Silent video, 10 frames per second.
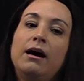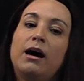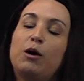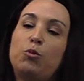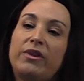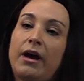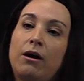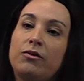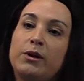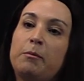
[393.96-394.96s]

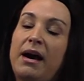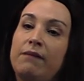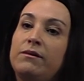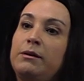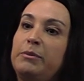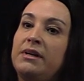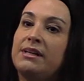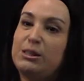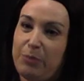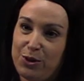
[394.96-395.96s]
without them having been
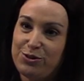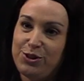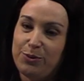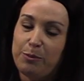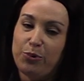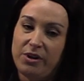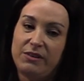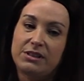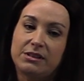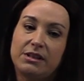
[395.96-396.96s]
exposed to it
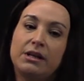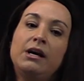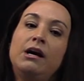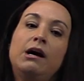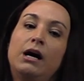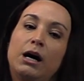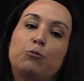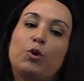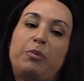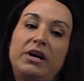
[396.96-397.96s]
previously.
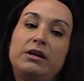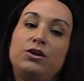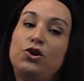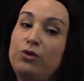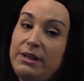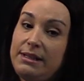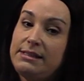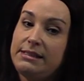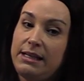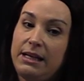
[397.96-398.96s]
Repeated nudity
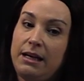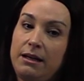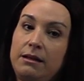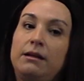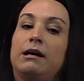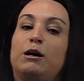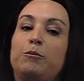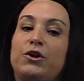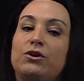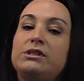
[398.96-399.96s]
seeking.
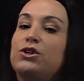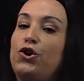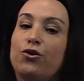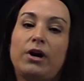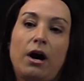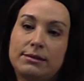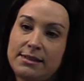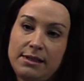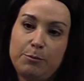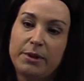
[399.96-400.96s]
There is a
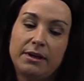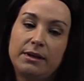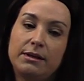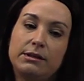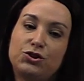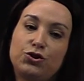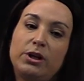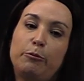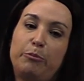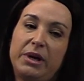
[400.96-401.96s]
curiosity, but it
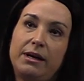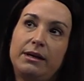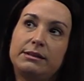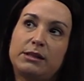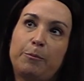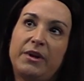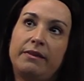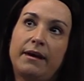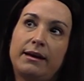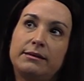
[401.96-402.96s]
shouldn't be something
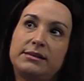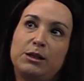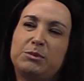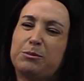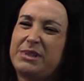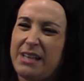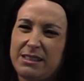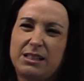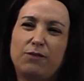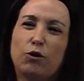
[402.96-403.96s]
that seems
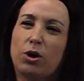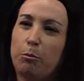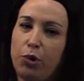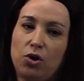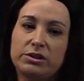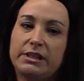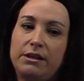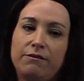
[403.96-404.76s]
obsessive or compulsive.